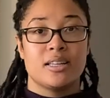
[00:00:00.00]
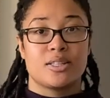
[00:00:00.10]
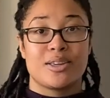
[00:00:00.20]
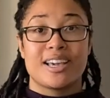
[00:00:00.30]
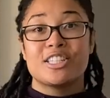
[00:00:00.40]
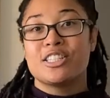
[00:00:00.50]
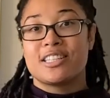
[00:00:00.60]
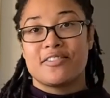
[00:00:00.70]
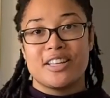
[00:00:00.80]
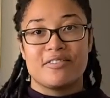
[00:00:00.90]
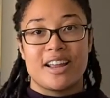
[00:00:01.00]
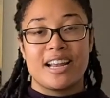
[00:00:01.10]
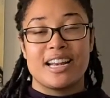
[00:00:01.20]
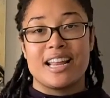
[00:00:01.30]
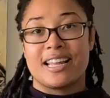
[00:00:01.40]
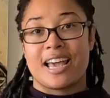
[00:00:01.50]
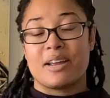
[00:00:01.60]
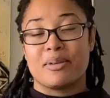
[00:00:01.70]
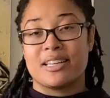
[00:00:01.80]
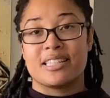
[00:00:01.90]
so you guys should definitely run in and get
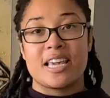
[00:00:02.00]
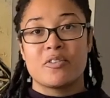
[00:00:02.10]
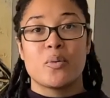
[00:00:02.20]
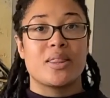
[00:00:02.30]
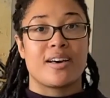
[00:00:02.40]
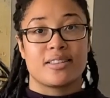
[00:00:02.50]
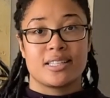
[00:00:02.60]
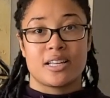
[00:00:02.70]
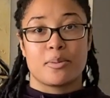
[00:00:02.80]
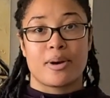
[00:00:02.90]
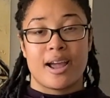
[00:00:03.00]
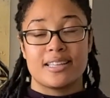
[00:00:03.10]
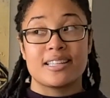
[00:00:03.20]
it, because even without the sale price,